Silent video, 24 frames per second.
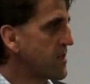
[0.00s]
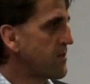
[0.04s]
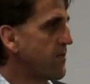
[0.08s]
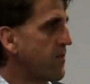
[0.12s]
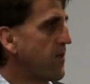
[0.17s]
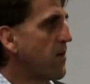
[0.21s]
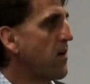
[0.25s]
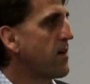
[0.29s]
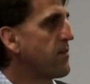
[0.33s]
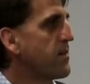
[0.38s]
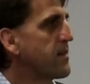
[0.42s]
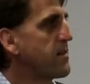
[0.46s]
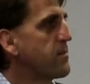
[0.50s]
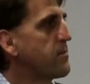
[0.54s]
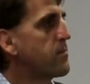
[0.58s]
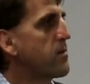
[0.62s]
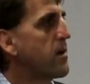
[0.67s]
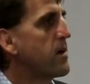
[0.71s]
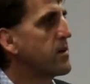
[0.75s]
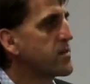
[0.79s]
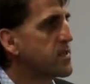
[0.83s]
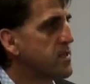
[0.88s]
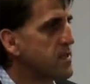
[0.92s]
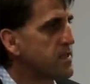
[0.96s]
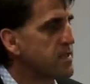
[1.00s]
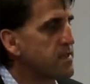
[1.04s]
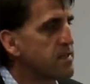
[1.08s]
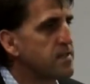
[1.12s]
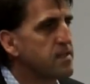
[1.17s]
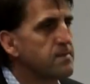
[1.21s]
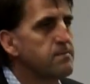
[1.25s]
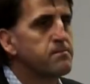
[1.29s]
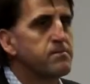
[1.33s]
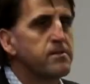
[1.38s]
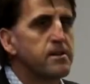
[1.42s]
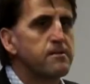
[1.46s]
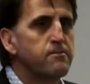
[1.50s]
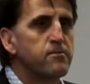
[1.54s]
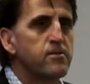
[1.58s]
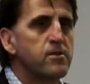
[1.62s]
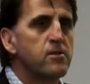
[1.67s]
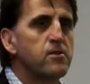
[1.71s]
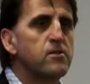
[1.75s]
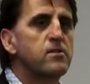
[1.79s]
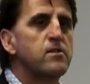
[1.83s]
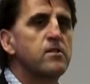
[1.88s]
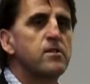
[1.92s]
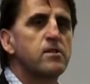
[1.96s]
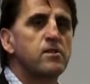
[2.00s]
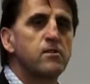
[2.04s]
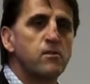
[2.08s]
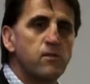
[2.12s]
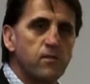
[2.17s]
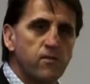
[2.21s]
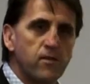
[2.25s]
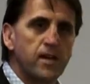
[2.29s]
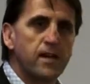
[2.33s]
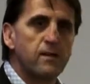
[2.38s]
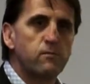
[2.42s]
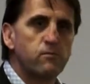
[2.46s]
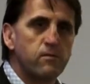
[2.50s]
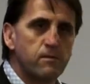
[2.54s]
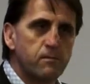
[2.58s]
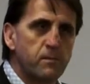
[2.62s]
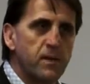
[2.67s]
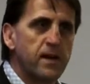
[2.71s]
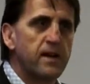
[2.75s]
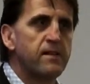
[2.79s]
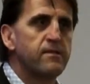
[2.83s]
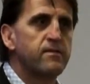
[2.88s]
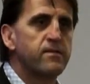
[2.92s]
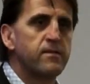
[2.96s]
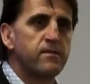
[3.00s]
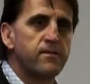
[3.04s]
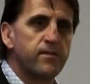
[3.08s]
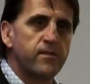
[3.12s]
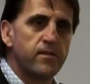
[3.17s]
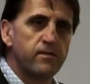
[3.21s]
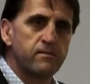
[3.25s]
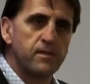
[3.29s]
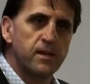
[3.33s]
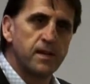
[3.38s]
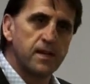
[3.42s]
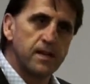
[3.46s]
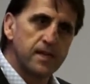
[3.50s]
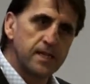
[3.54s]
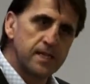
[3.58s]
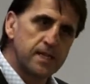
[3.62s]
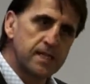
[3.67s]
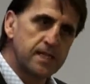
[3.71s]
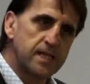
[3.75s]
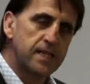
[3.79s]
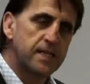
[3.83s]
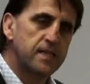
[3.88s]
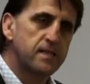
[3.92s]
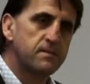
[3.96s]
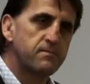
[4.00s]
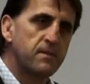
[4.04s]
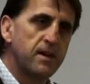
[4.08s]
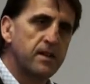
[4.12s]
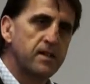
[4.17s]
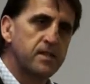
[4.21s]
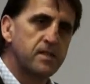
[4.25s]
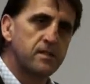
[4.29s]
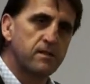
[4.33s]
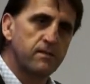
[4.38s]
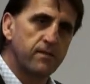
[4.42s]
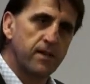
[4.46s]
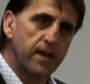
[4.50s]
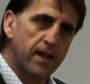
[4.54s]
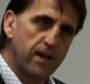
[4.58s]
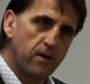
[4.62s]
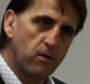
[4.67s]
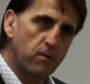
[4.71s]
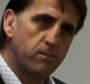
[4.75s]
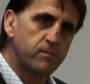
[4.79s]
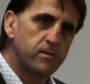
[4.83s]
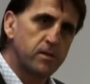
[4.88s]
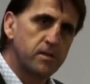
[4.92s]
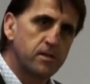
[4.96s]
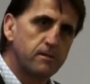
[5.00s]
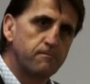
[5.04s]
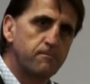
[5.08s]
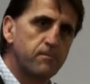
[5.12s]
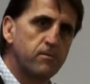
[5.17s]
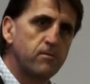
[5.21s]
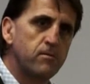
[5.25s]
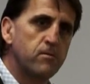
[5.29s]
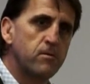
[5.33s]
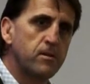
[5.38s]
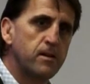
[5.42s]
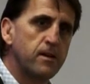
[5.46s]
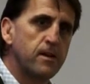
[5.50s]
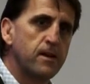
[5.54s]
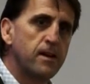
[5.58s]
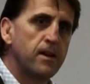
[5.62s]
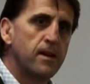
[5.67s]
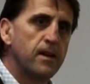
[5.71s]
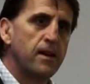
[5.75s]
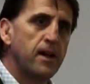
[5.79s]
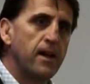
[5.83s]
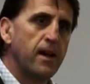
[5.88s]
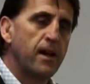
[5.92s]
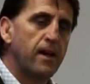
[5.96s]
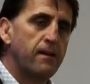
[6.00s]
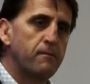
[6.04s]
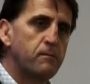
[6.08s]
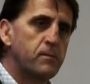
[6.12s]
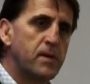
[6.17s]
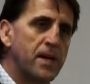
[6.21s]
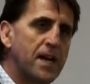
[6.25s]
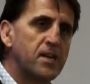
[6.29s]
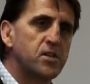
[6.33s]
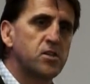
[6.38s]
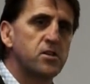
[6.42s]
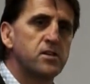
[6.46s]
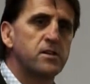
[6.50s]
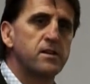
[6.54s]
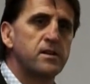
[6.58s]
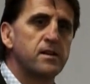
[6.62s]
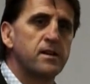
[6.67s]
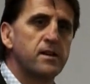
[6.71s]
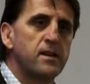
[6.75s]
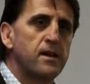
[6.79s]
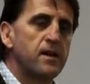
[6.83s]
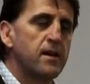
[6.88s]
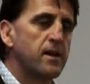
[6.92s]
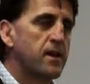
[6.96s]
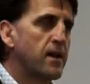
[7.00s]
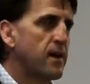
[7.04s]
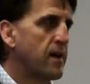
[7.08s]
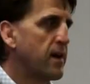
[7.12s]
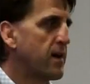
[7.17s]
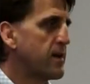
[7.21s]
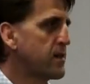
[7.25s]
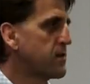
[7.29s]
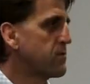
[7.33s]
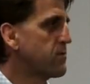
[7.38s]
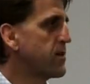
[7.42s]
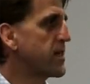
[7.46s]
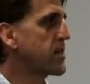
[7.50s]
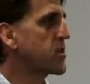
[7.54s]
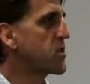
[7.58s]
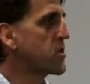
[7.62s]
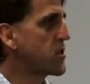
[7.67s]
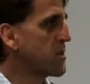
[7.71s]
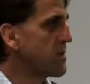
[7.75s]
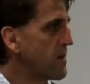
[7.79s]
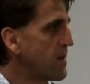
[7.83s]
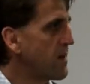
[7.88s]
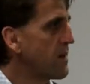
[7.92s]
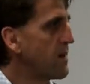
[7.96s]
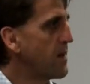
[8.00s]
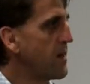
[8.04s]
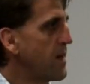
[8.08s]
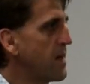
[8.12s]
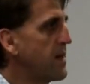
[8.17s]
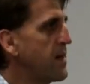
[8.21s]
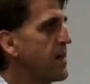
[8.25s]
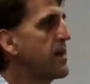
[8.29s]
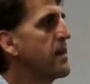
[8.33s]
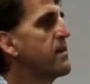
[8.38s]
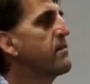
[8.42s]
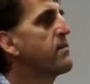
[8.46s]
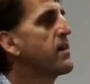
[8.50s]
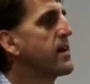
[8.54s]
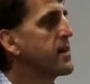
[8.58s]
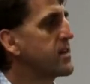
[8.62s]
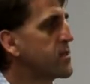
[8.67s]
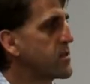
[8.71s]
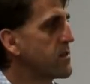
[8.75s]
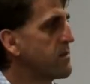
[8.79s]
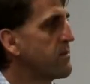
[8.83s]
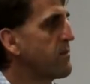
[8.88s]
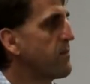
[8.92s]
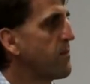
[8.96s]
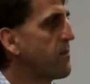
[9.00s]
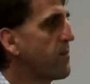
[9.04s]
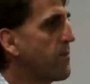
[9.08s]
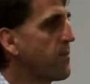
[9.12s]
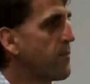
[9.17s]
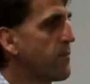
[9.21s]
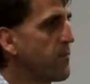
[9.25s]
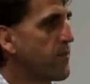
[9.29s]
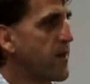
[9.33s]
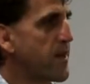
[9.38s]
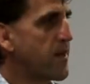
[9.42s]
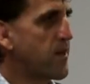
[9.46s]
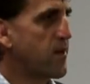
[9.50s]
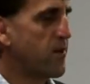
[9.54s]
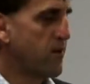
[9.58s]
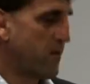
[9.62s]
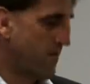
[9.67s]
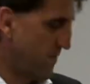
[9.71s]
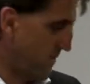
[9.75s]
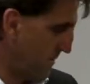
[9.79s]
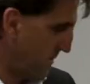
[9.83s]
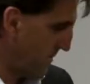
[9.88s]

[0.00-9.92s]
5 other brochures to some people you think would benefit from 6 months of help, support and passionate direction in an innovation. Thank you.